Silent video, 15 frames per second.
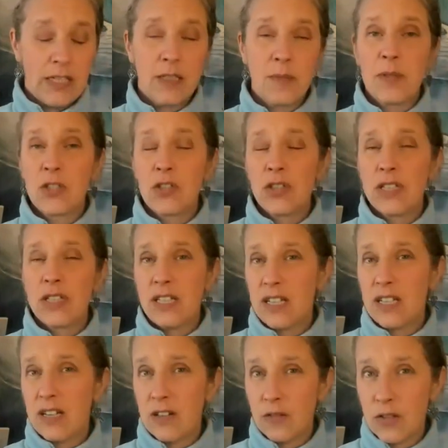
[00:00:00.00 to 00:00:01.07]

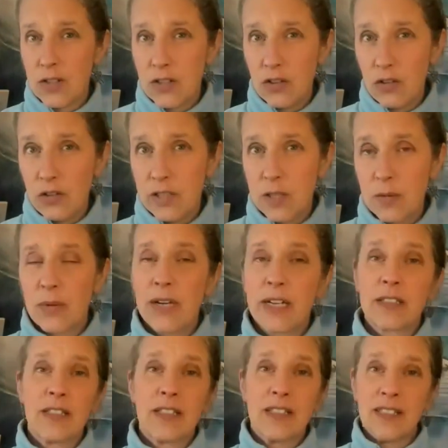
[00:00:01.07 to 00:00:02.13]
especially kind of stillness
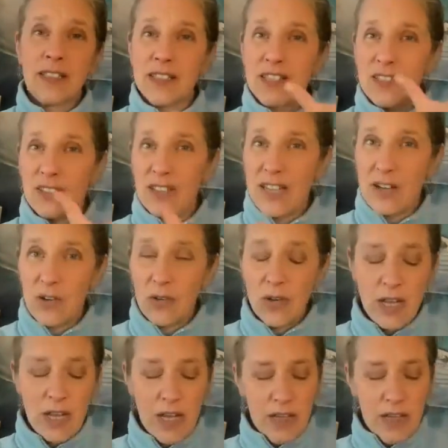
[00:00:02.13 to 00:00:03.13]
practices that allow